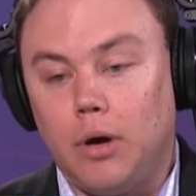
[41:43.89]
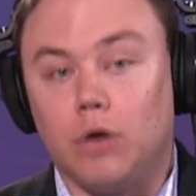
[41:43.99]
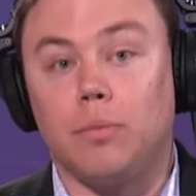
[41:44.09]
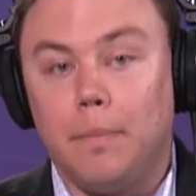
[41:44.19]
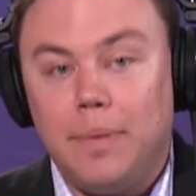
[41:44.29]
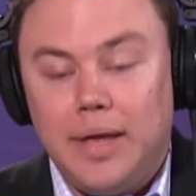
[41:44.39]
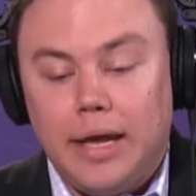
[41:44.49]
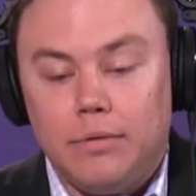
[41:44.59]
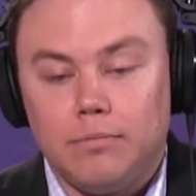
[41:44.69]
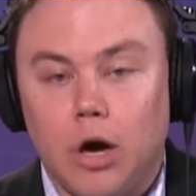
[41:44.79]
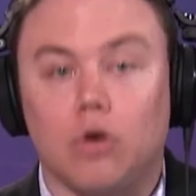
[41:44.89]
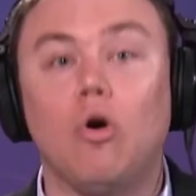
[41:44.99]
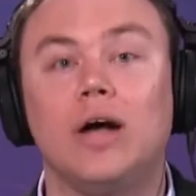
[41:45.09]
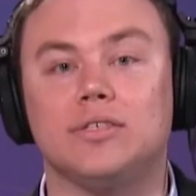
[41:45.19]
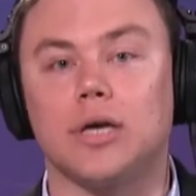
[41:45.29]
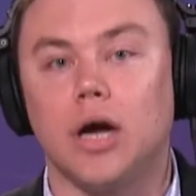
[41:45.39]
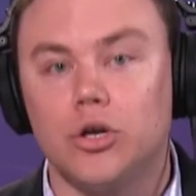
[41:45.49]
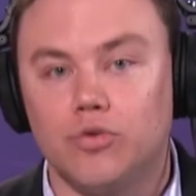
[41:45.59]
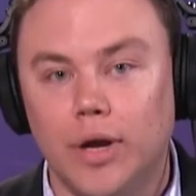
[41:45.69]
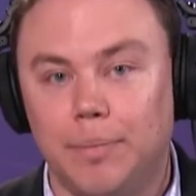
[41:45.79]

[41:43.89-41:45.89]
of being across the country,